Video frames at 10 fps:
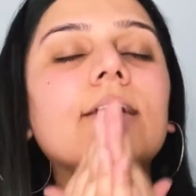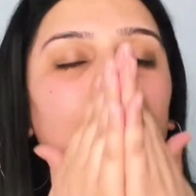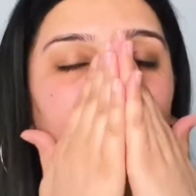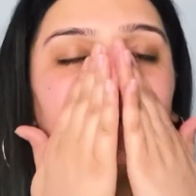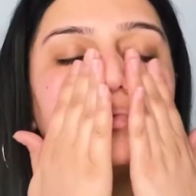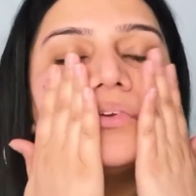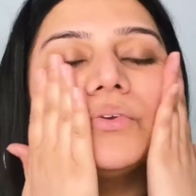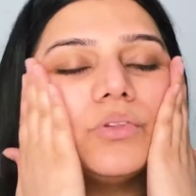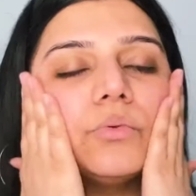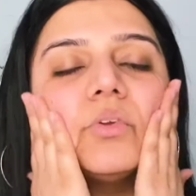it
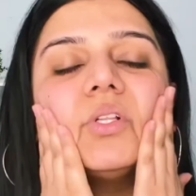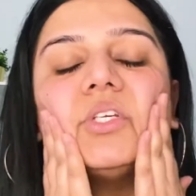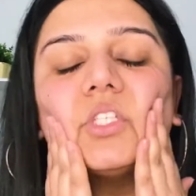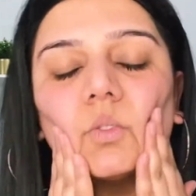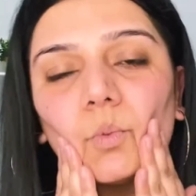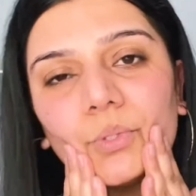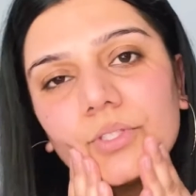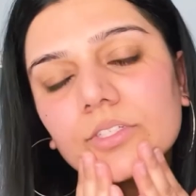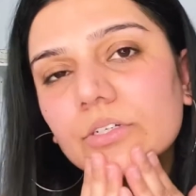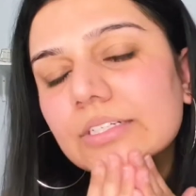really
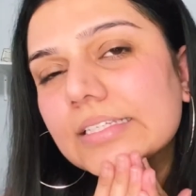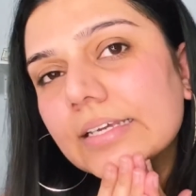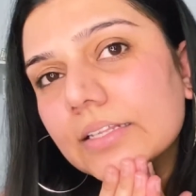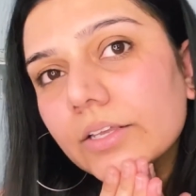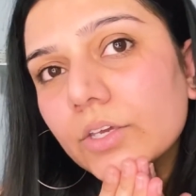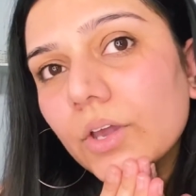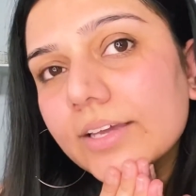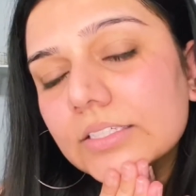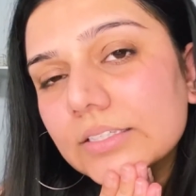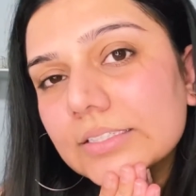smoothens your skin. Like you
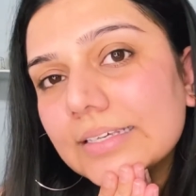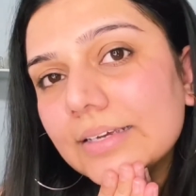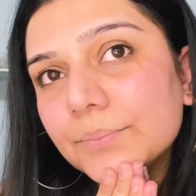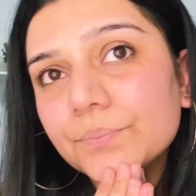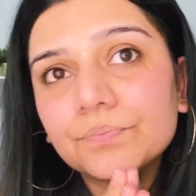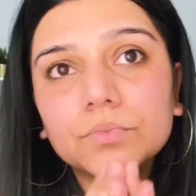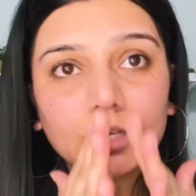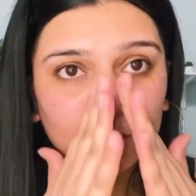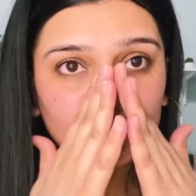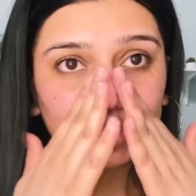guys can see,
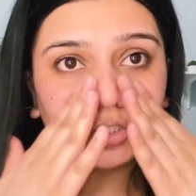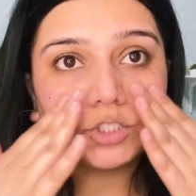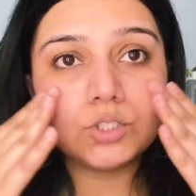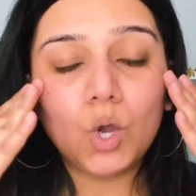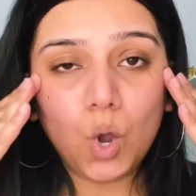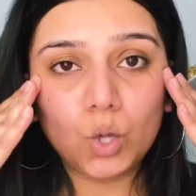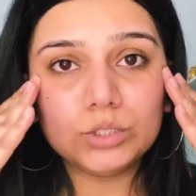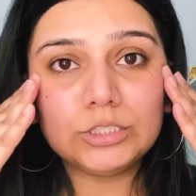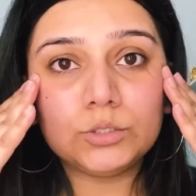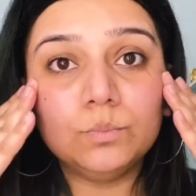it's all
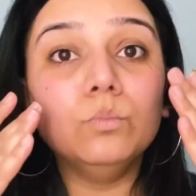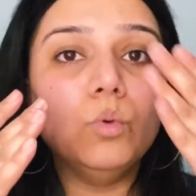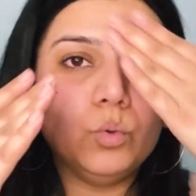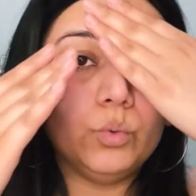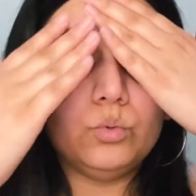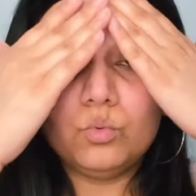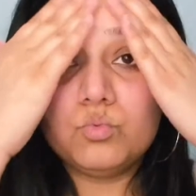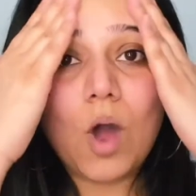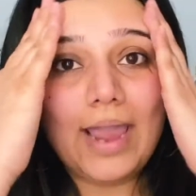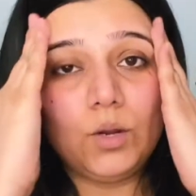smooth
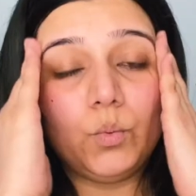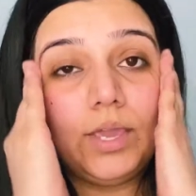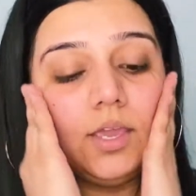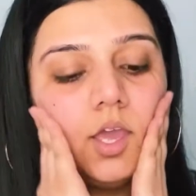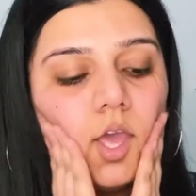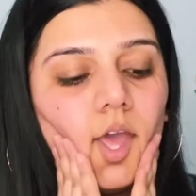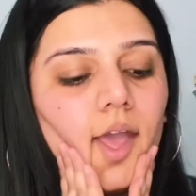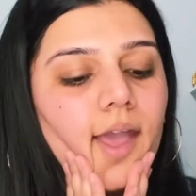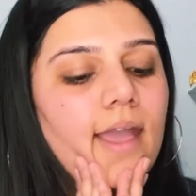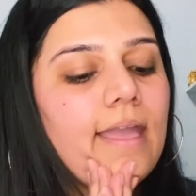right away.
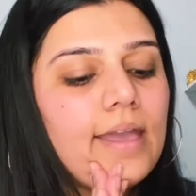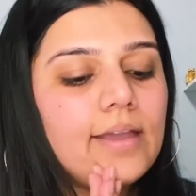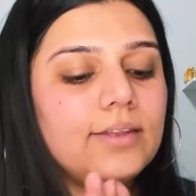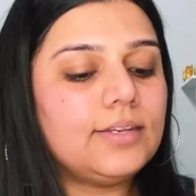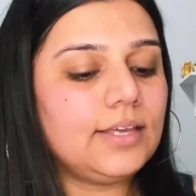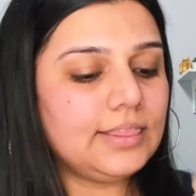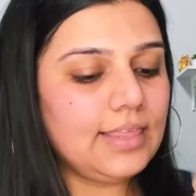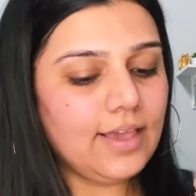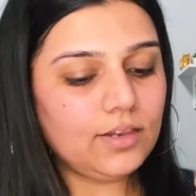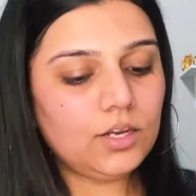And
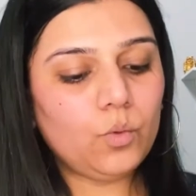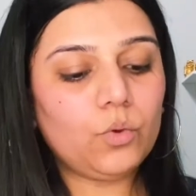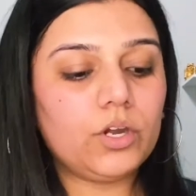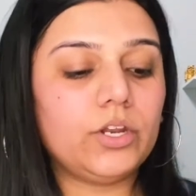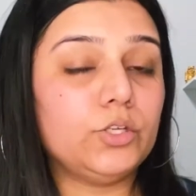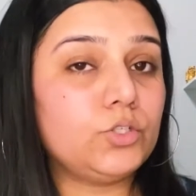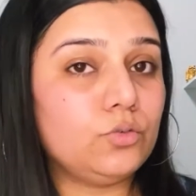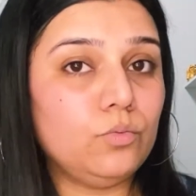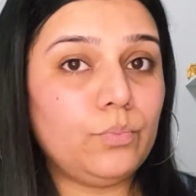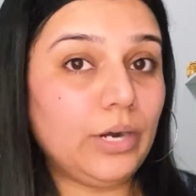then we're gonna
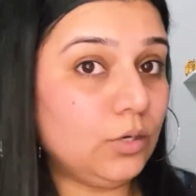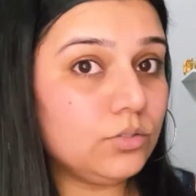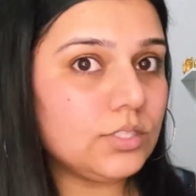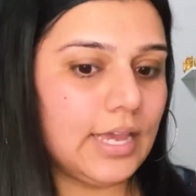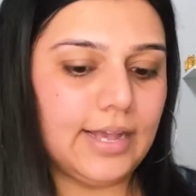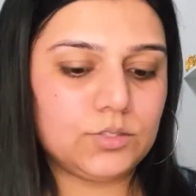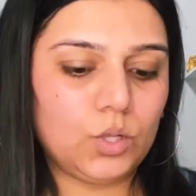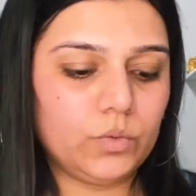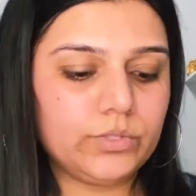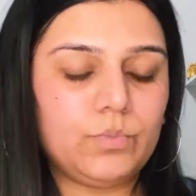do brows, as
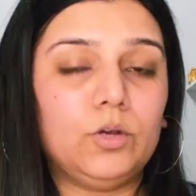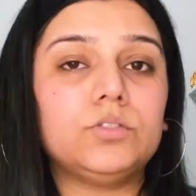always, brows